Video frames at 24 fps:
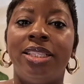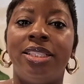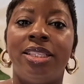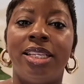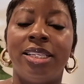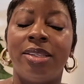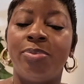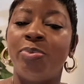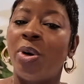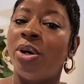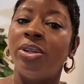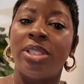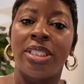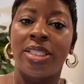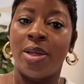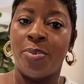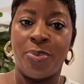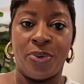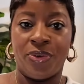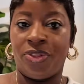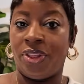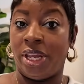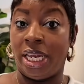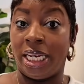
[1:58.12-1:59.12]
this most
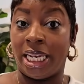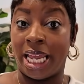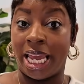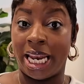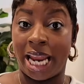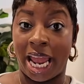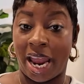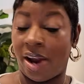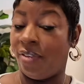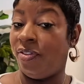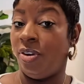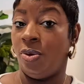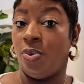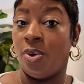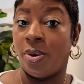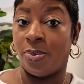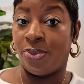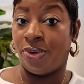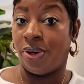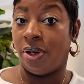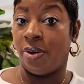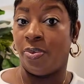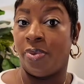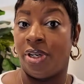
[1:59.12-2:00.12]
simple thing that
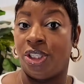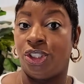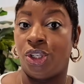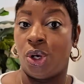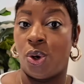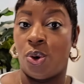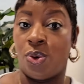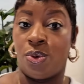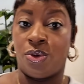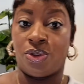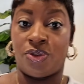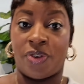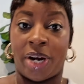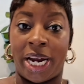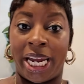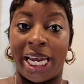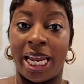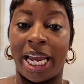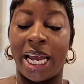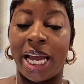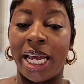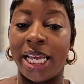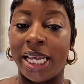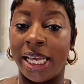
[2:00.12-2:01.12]
everyone pretty much owns,
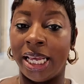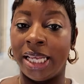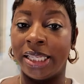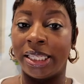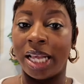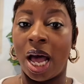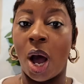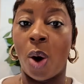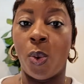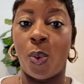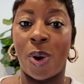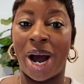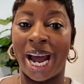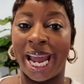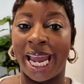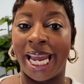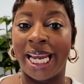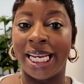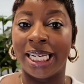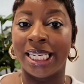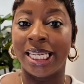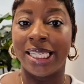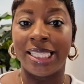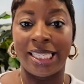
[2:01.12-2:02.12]
right, is a
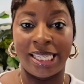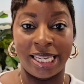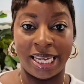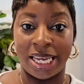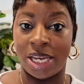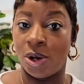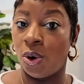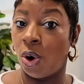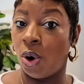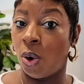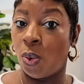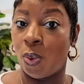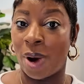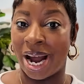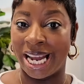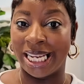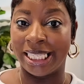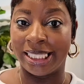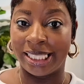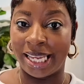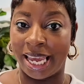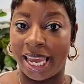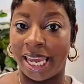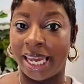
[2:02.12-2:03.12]
white tee or
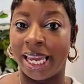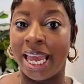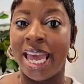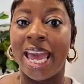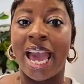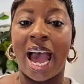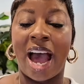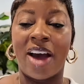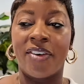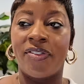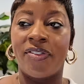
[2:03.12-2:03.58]
white tank. I